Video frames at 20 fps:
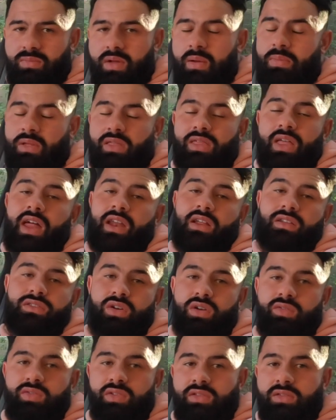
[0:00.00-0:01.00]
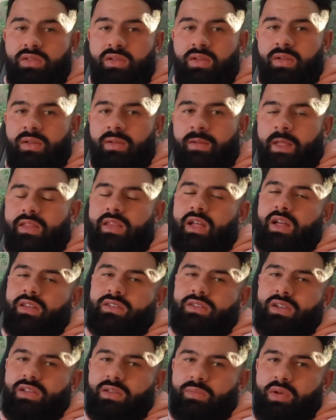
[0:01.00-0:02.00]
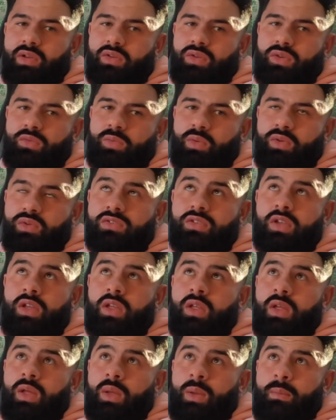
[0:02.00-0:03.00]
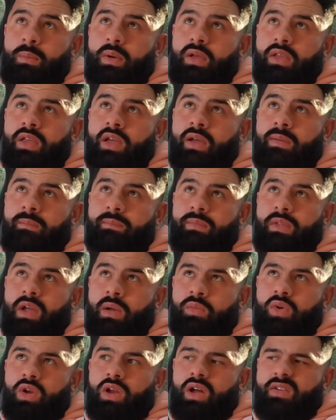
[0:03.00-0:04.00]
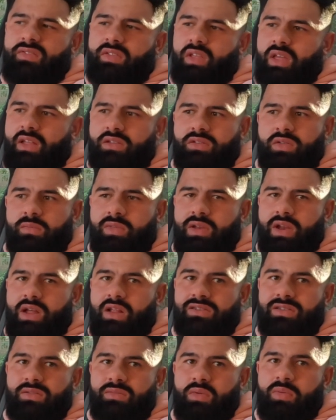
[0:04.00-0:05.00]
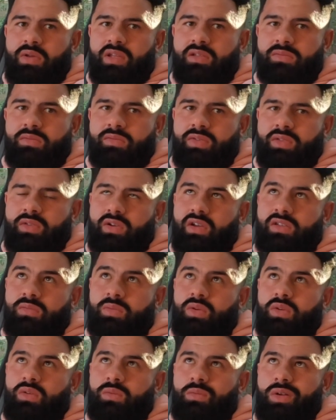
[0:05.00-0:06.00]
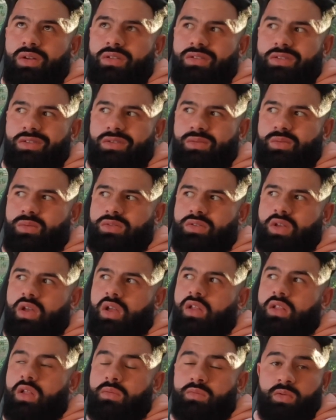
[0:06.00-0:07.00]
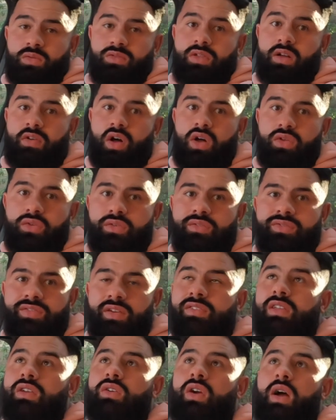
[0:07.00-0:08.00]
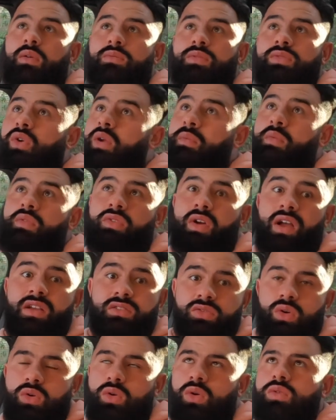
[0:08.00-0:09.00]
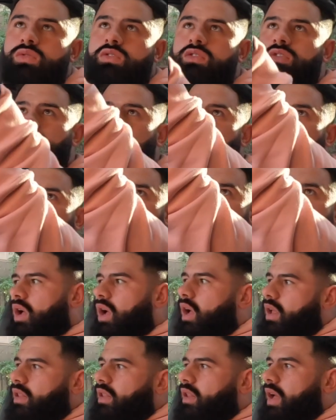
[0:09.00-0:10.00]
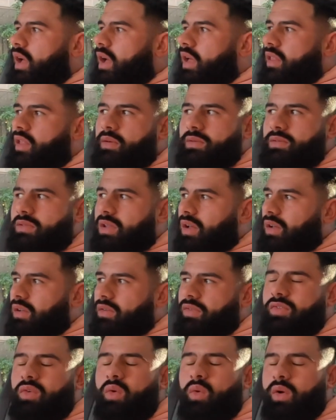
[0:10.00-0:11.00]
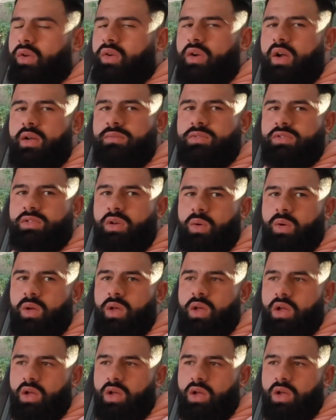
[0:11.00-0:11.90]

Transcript: a pathetic serving, and I had the cheek to bring 2 spoons. But yeah, I'm going to have to get something else in replacement for the rice pudding because it just wasn't a lot. I'm supposed to have 150 grams of cream of rice or oats, and that was like 40 grams, so I'm